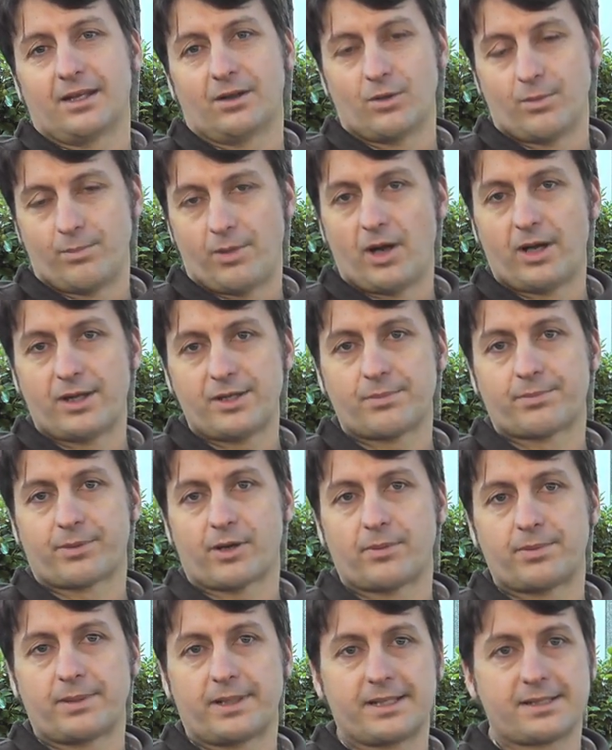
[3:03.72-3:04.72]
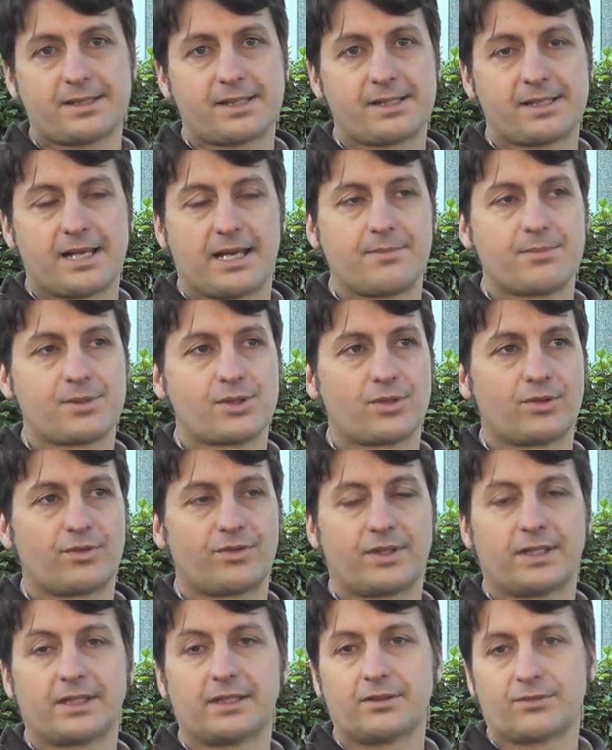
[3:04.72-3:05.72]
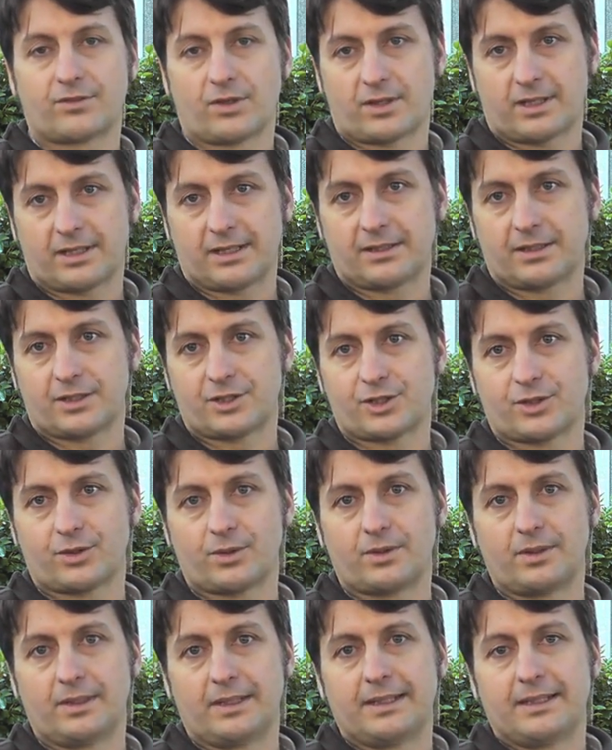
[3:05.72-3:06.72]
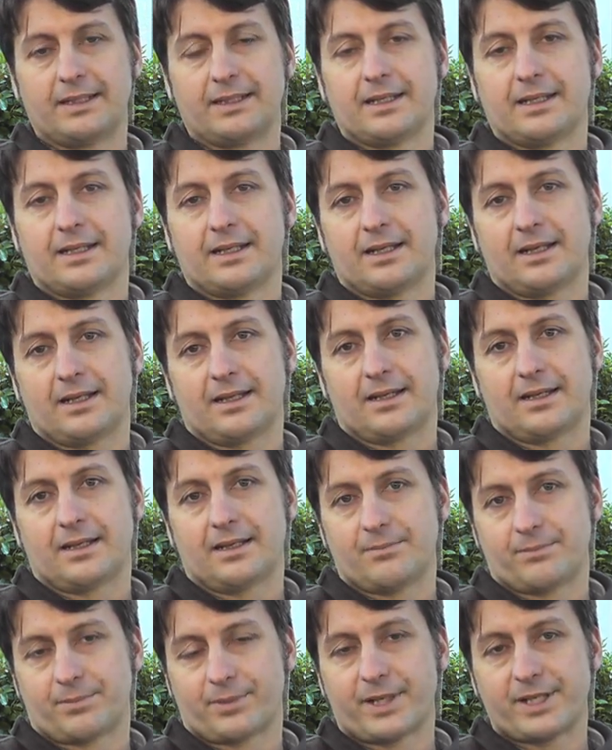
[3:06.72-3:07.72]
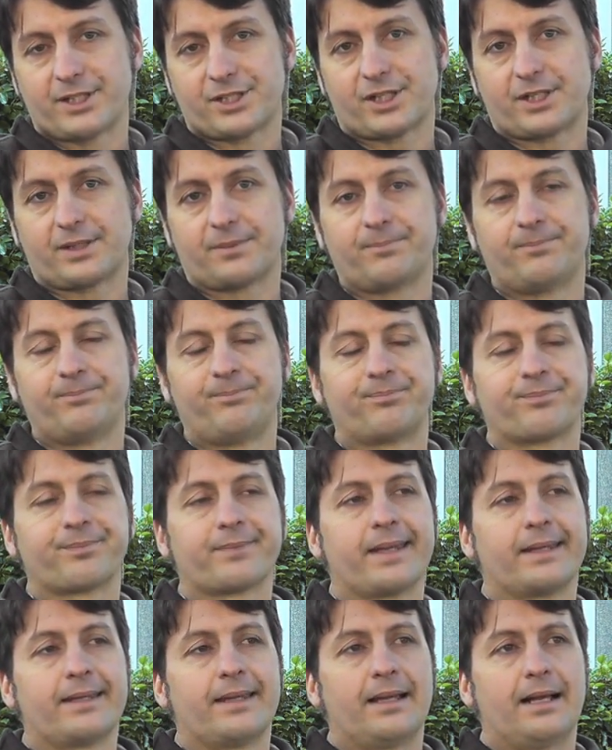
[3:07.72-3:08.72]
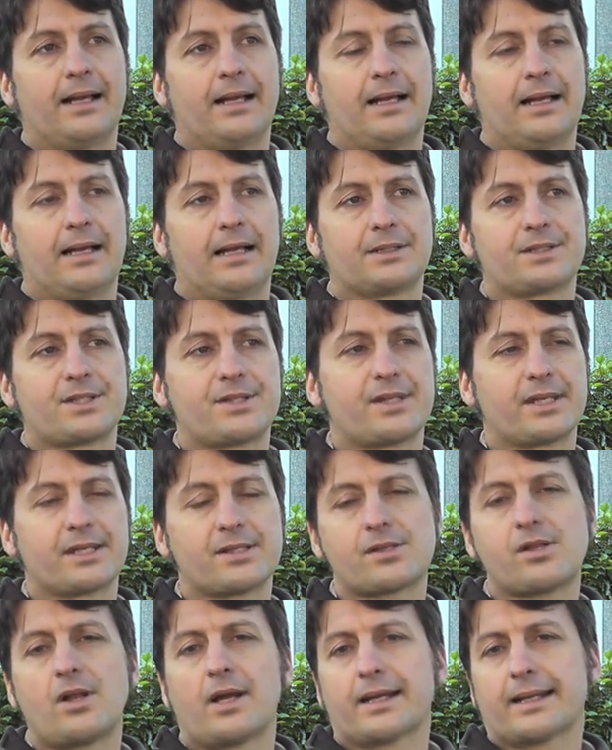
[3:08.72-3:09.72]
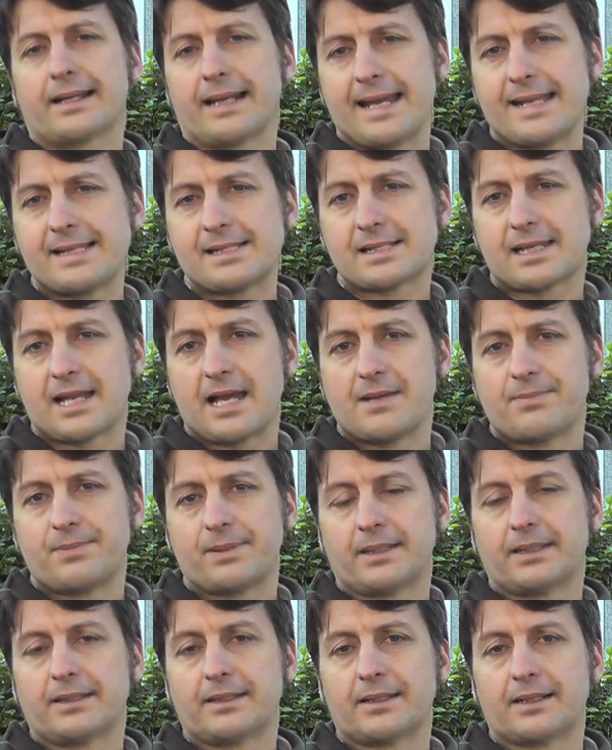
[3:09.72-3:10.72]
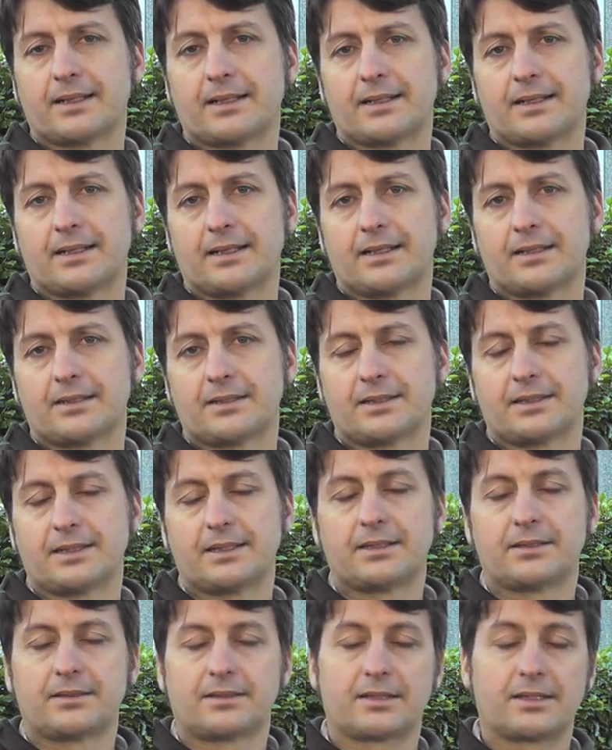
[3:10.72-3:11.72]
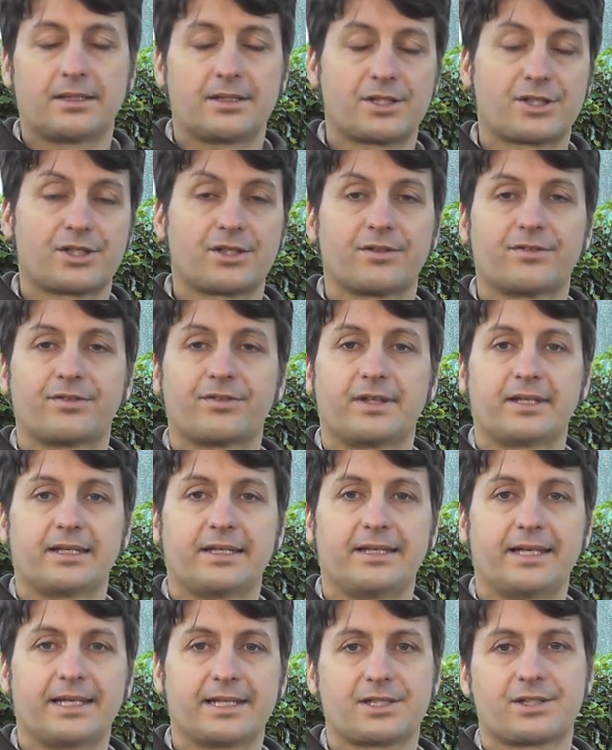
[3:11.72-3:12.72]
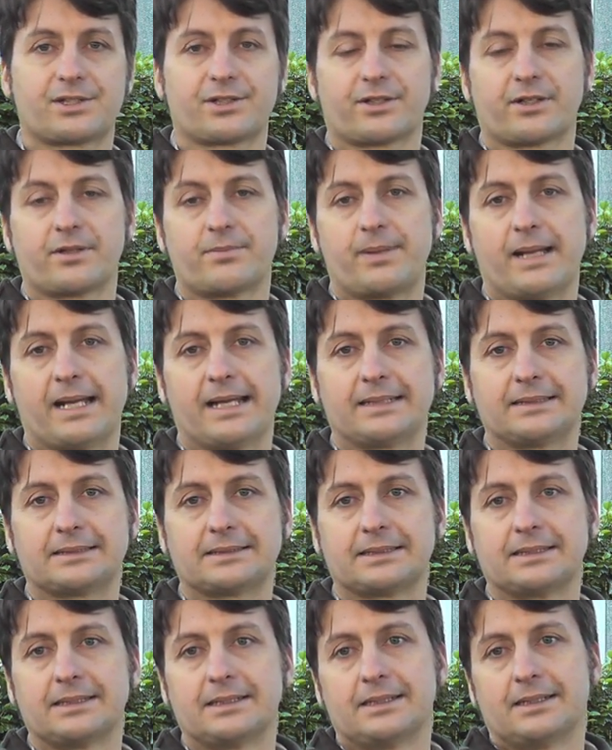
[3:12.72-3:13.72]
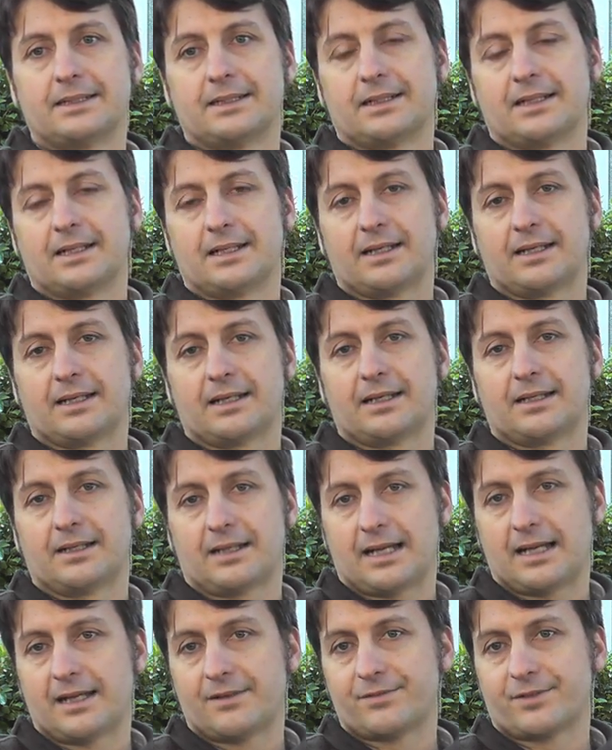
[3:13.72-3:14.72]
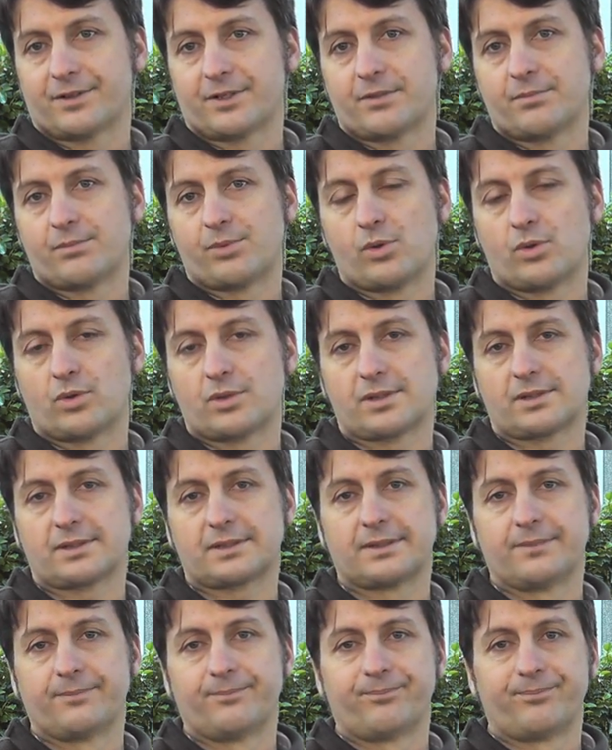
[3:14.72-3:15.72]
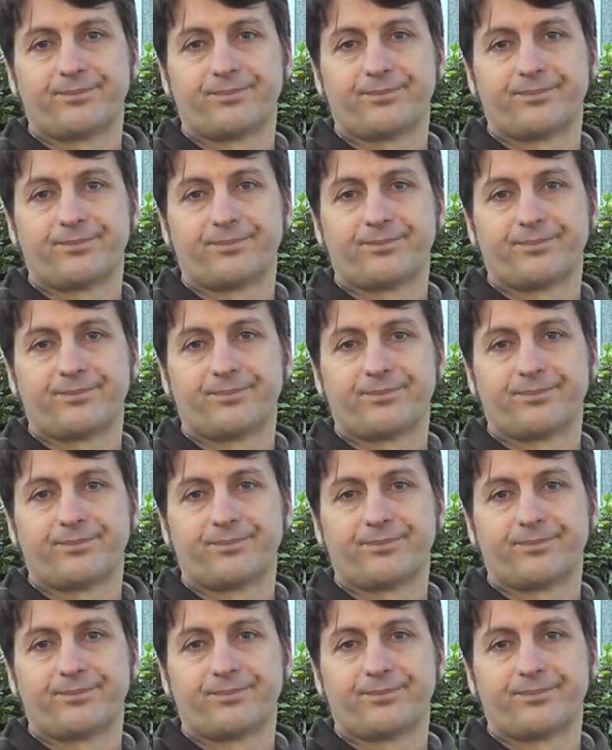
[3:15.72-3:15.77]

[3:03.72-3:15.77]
or buy your property. It's the same sort of thing. You've got an initial impression. So things like landscaping, the condition of the exterior paint are very important.